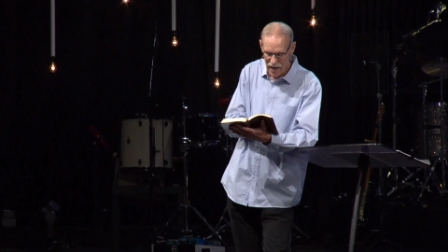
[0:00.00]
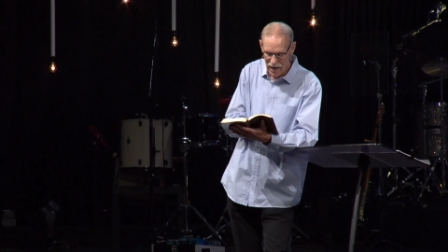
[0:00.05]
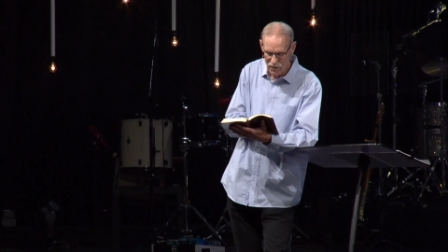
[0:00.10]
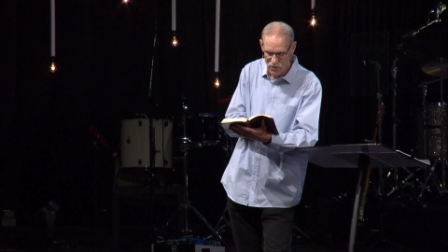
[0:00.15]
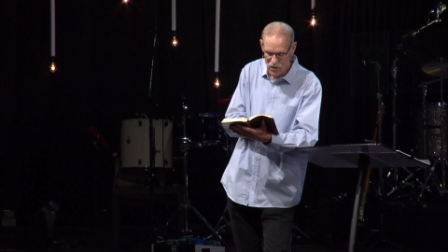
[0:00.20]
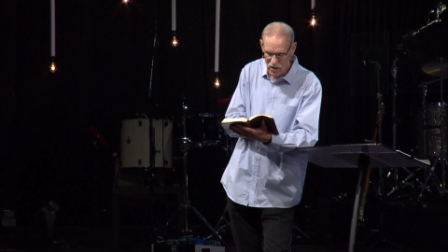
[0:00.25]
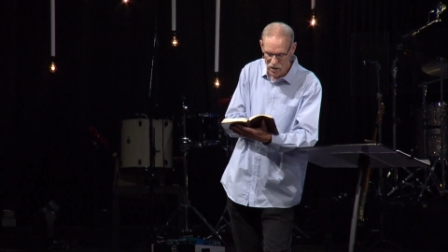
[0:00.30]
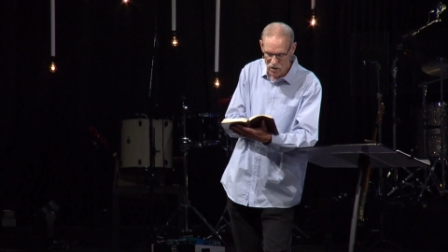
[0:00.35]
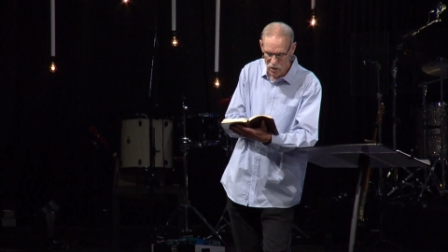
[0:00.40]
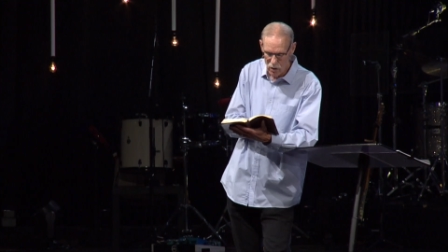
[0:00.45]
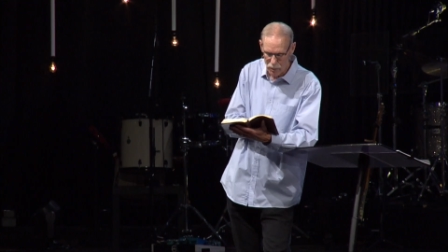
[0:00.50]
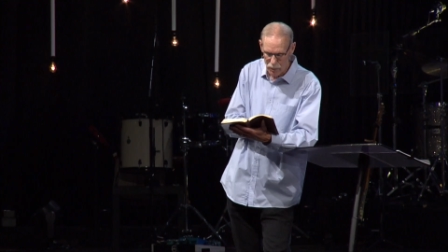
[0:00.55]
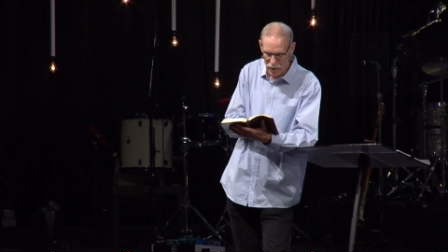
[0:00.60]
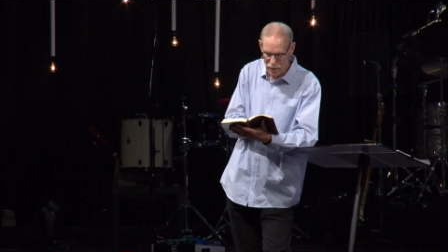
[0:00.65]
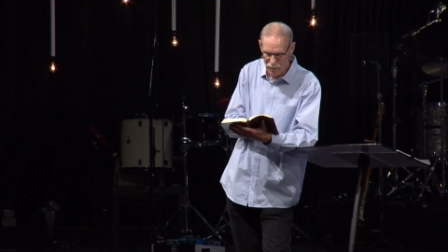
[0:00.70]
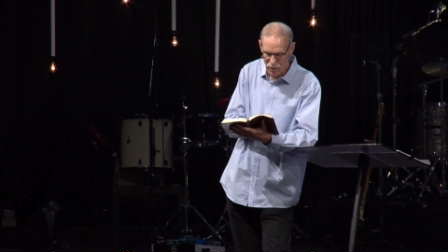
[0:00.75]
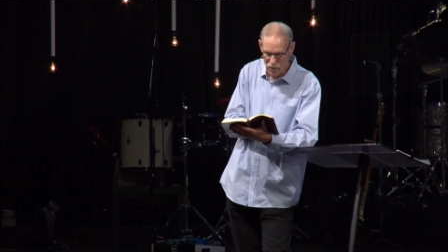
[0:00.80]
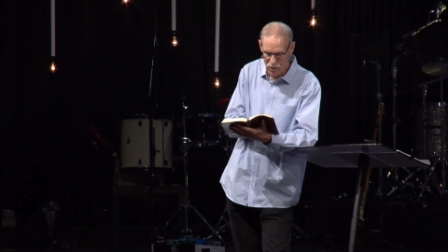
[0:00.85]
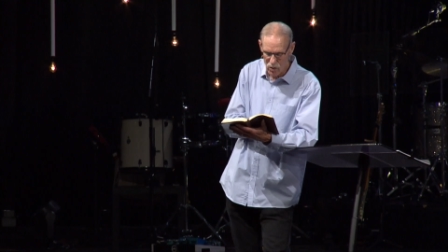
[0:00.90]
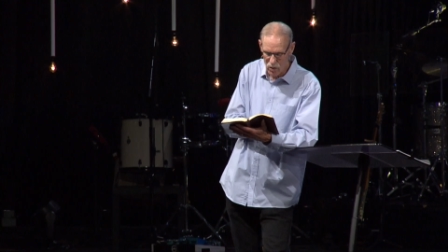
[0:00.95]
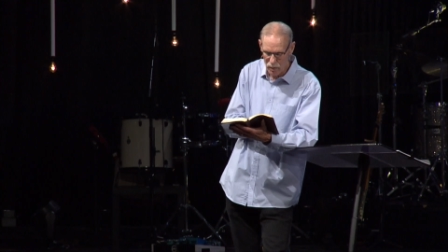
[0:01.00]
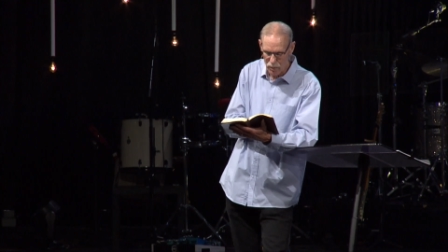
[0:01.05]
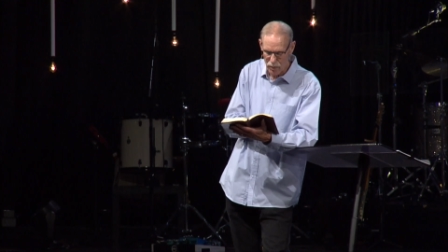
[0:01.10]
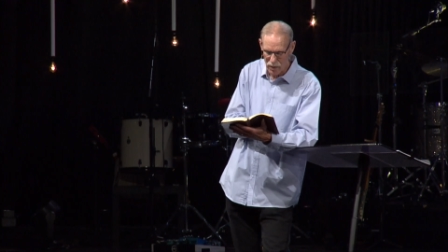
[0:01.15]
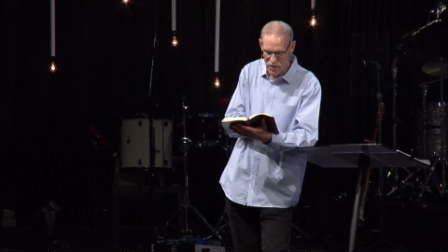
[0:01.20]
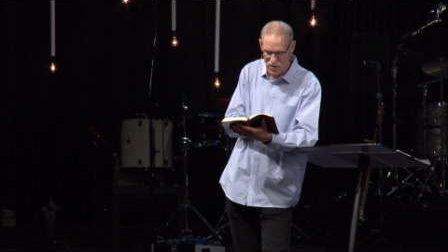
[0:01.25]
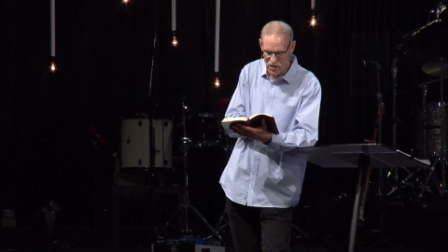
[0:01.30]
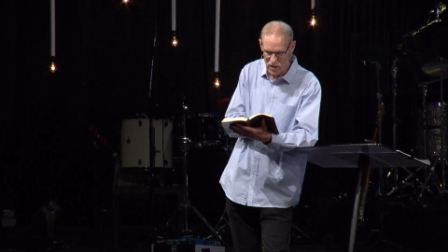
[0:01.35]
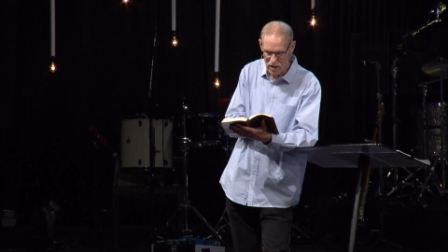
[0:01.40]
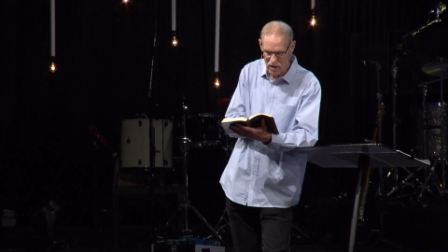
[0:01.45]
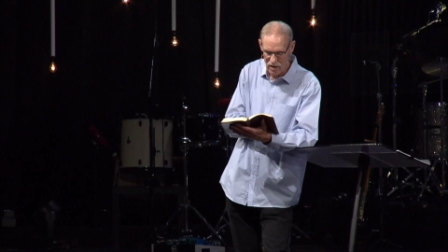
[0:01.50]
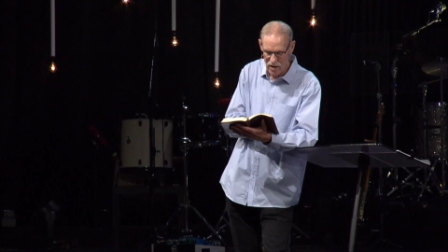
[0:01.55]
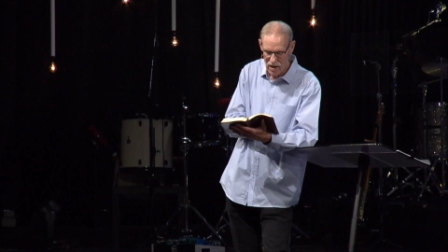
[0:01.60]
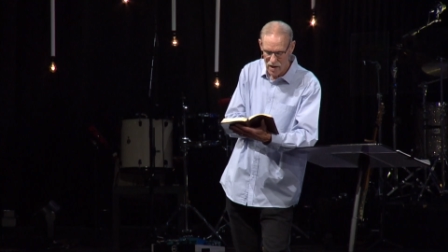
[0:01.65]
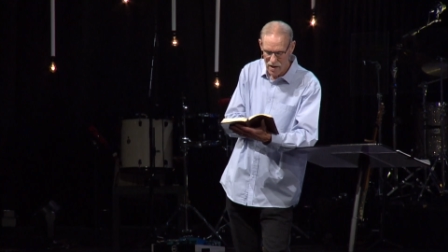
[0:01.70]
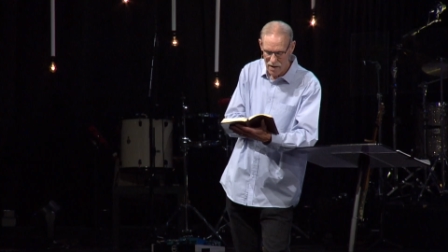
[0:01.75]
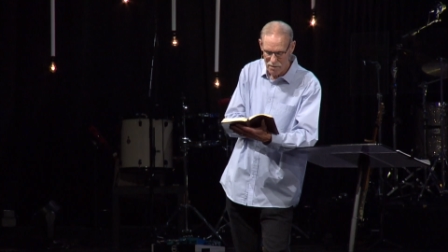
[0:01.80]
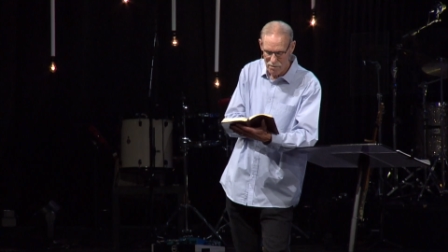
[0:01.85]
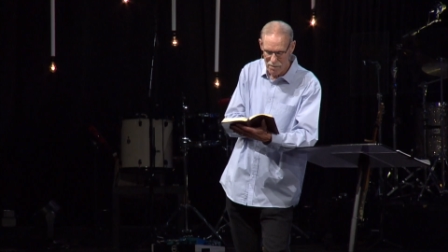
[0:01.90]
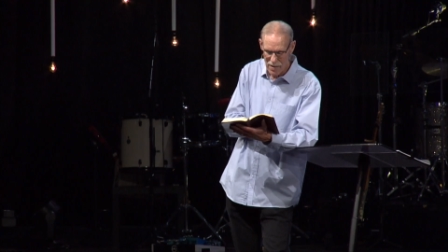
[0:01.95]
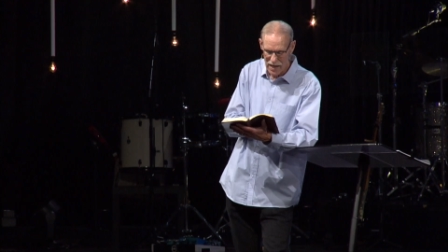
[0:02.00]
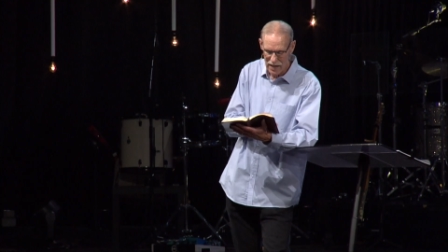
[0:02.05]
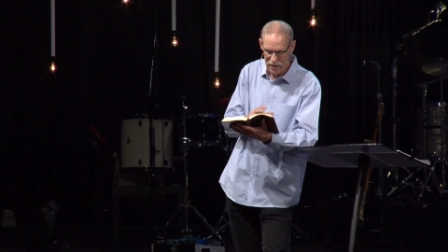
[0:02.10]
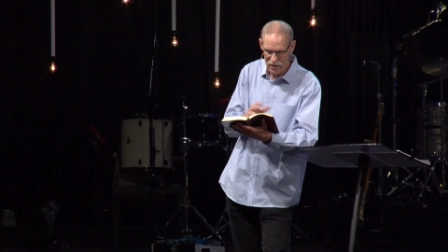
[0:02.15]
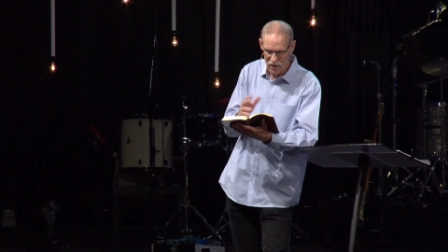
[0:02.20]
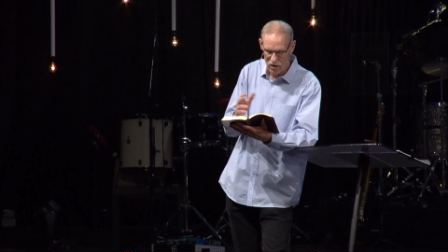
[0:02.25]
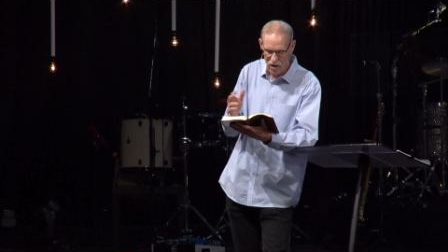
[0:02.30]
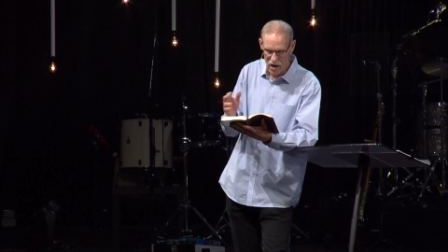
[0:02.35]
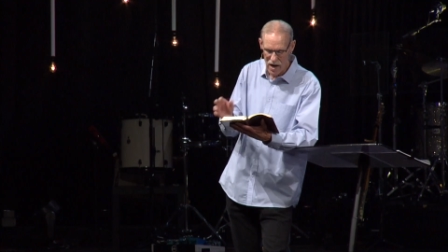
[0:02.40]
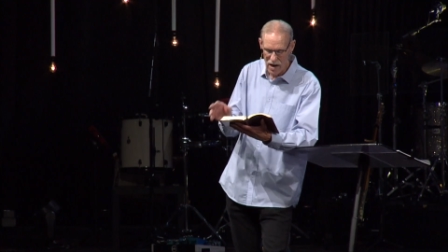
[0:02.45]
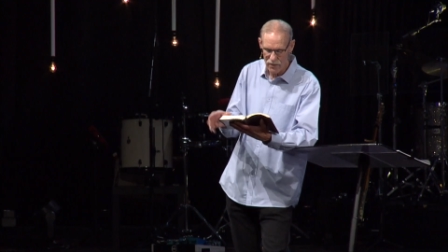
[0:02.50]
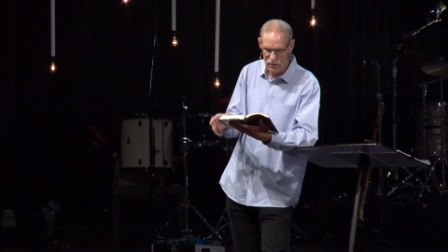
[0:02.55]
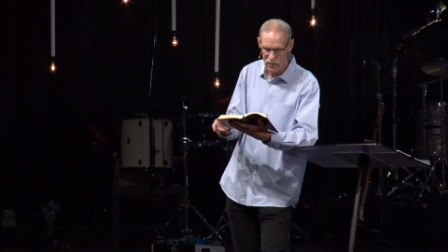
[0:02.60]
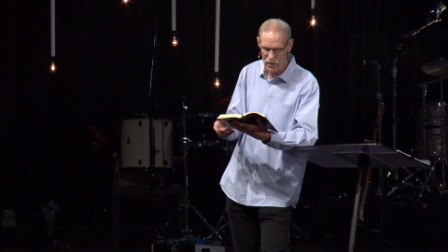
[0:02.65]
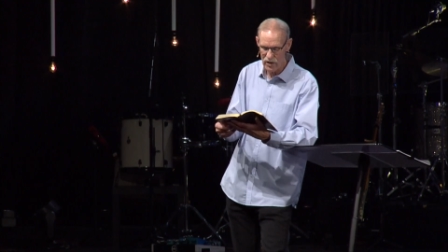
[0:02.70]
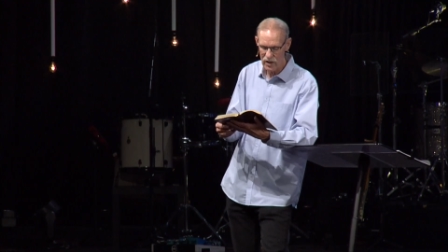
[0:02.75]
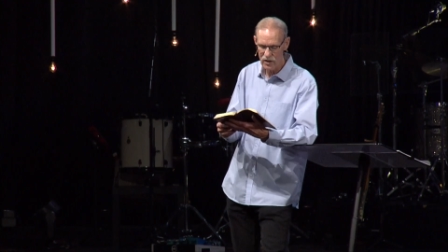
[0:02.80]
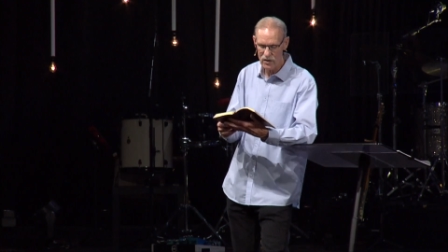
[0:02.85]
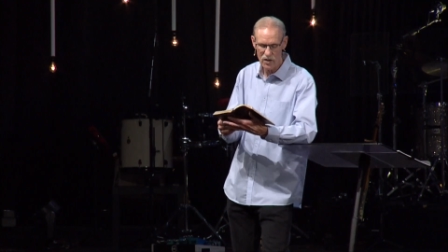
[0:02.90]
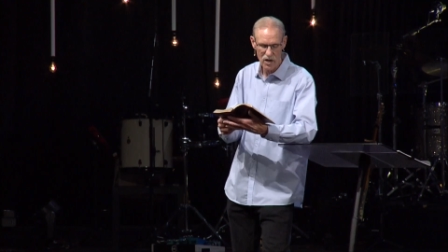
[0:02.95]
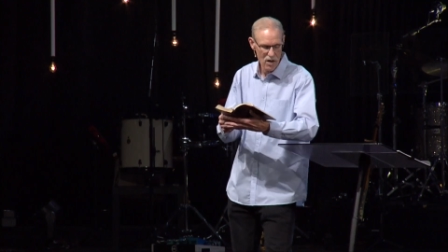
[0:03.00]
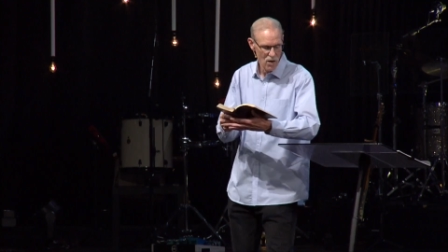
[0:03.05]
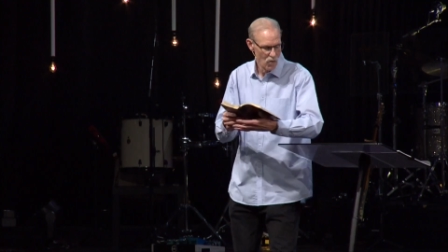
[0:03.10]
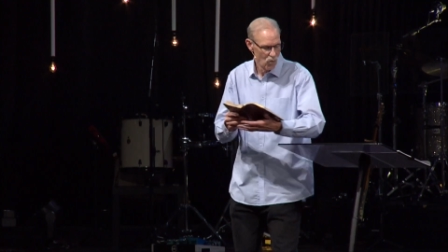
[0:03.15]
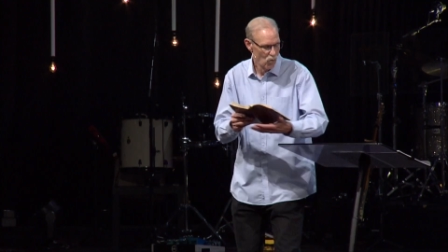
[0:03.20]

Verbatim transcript: I've seen your people who are present here make their offerings